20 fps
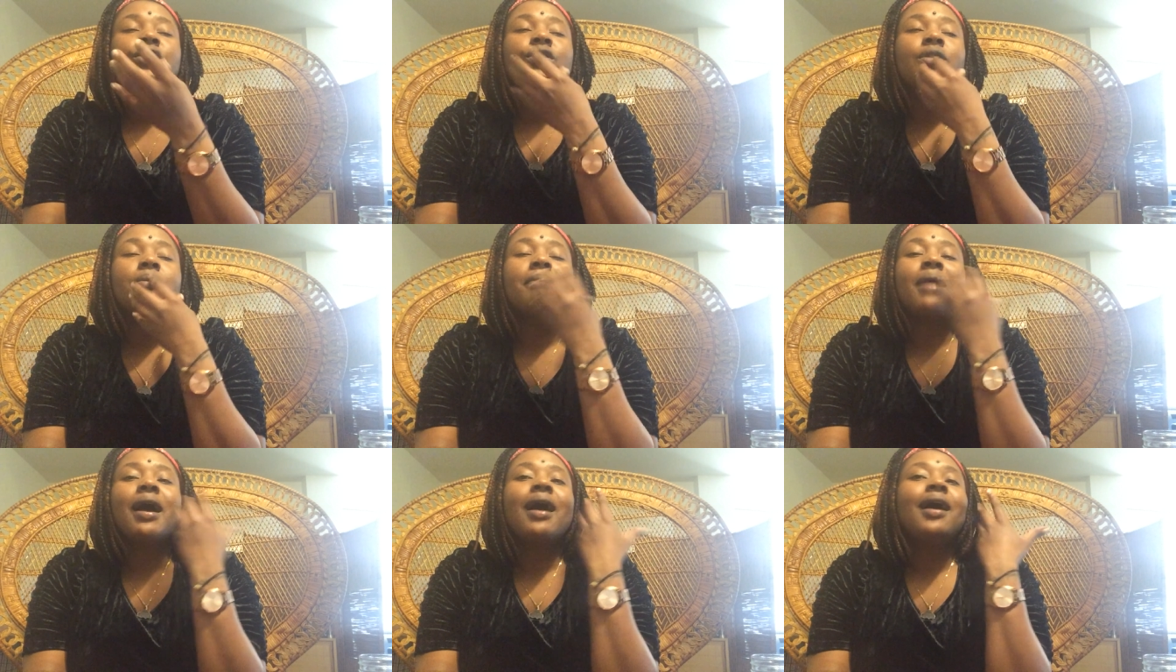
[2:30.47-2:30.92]

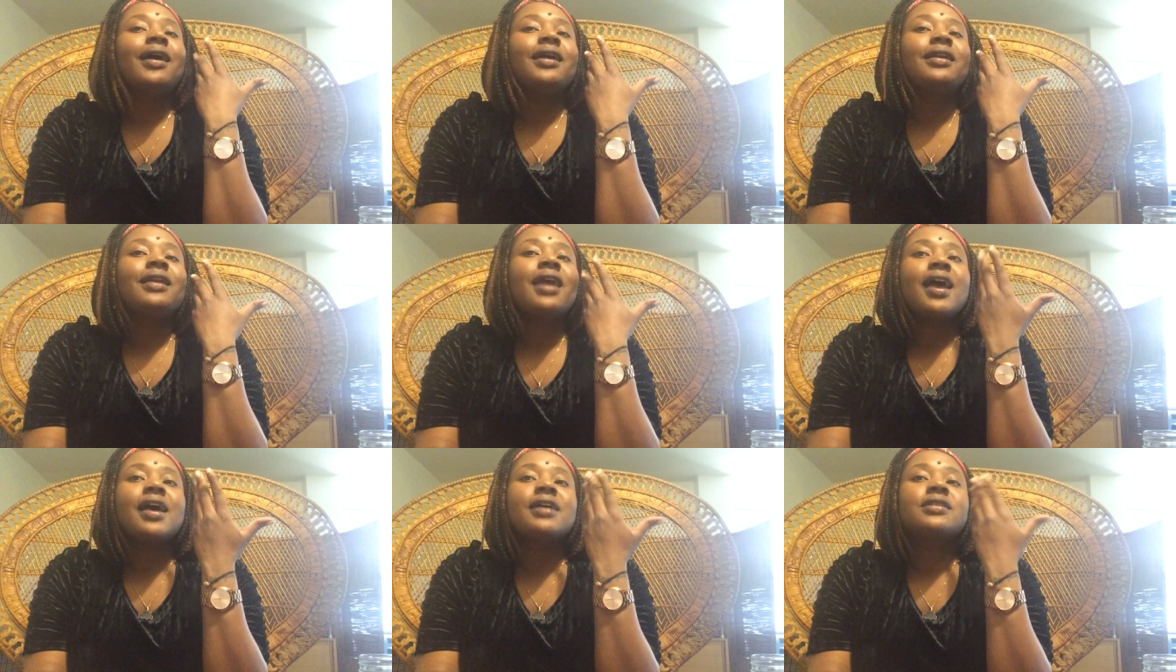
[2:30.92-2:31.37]
your
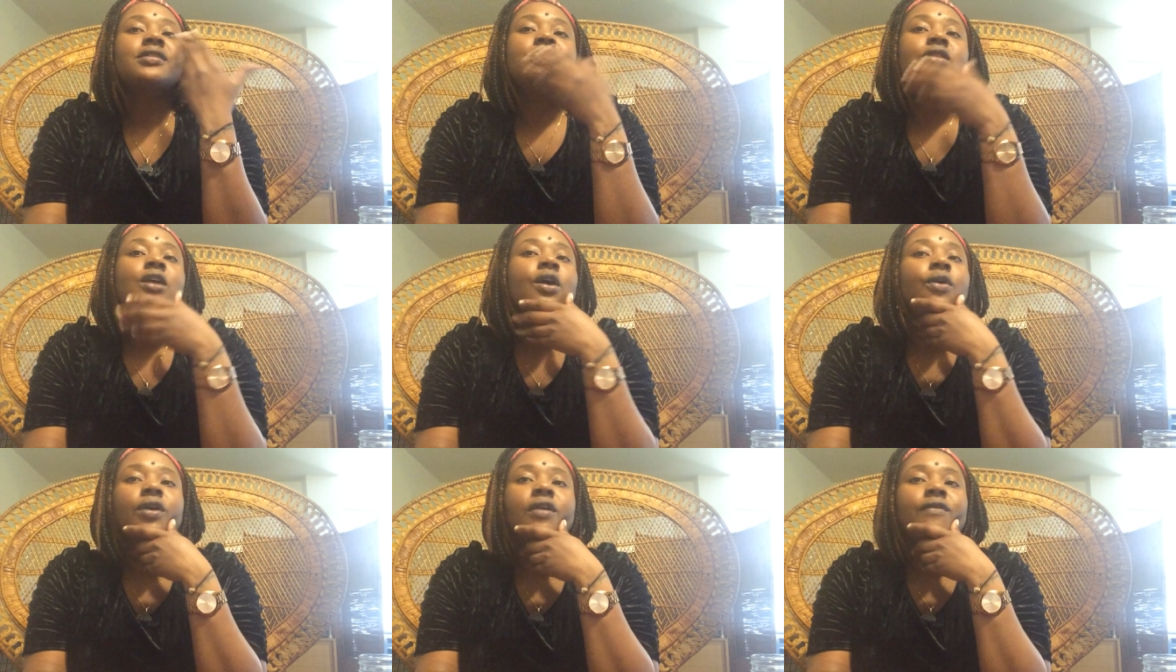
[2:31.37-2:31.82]
mind has
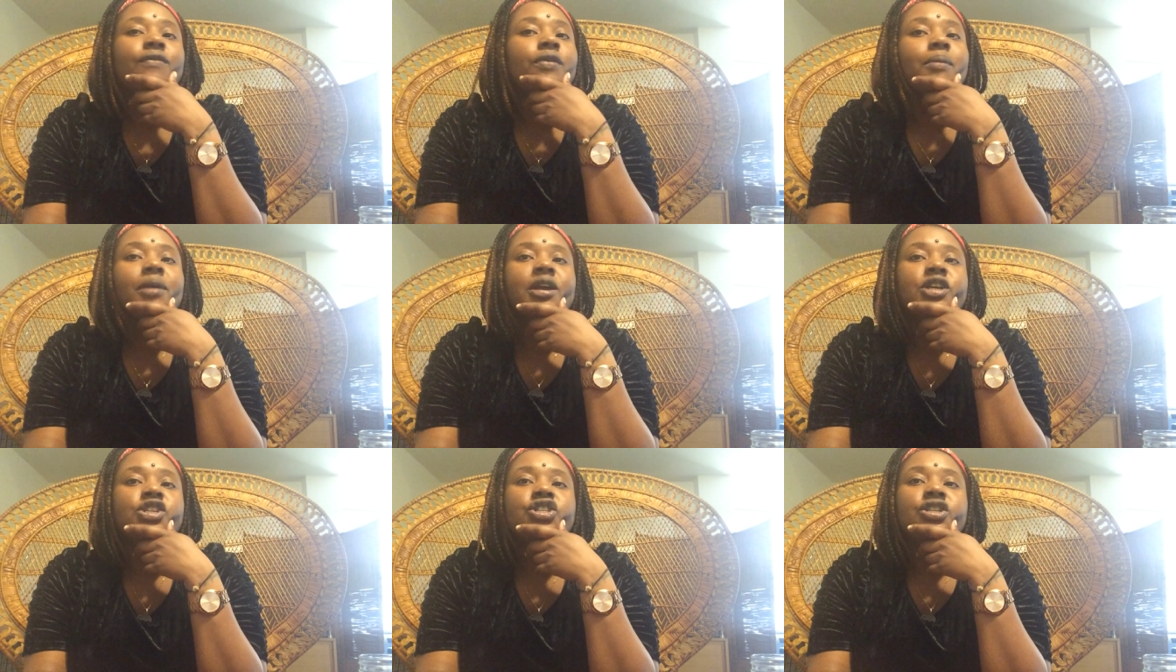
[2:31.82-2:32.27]
no
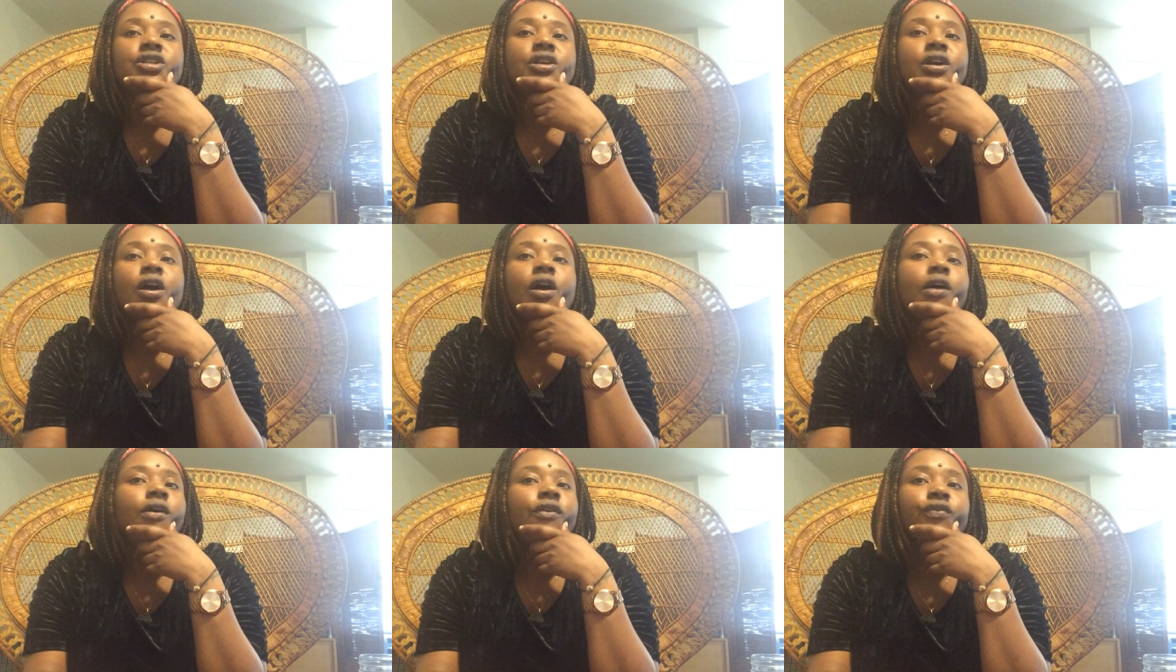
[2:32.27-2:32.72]
information to
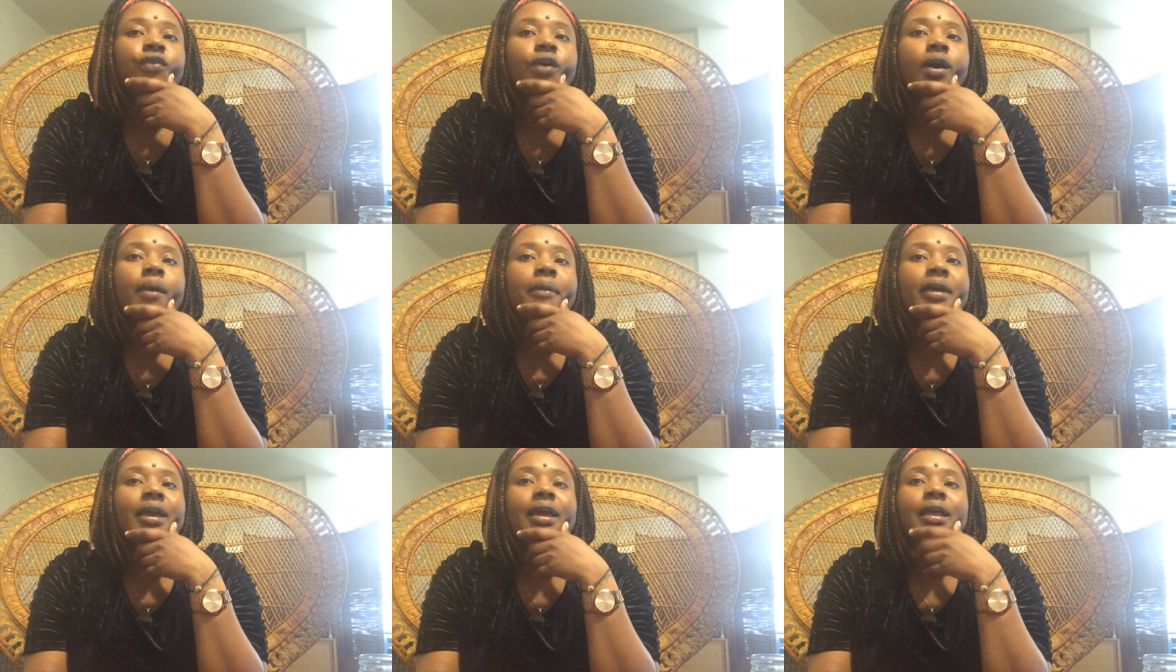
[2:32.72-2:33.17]
go
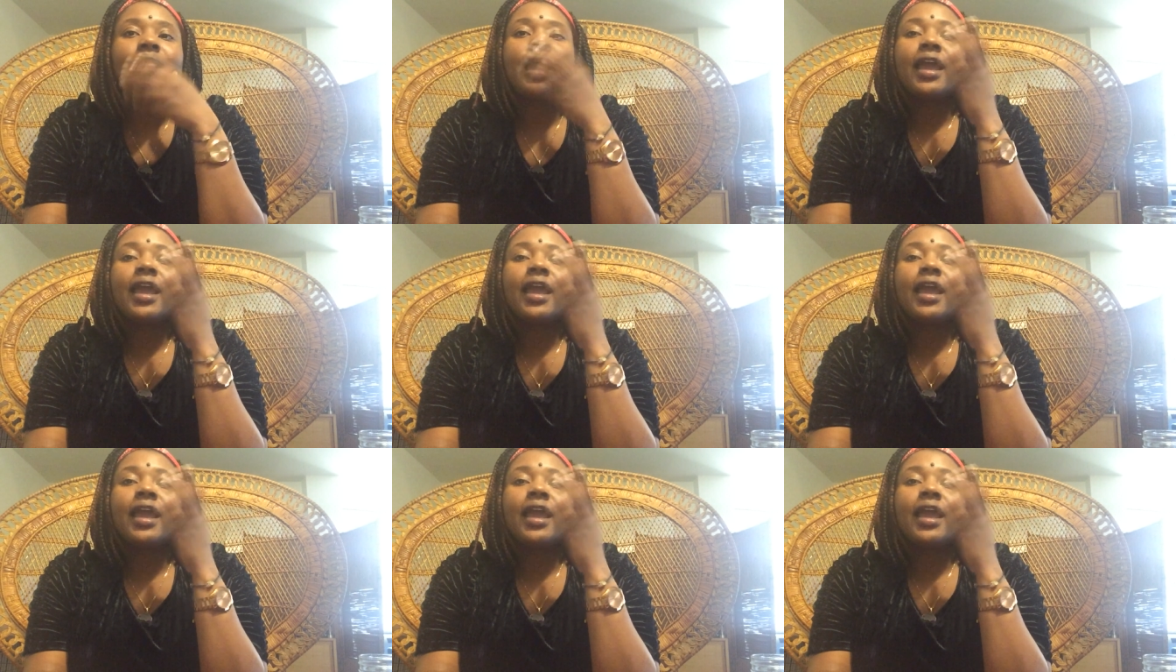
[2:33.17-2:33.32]
from it.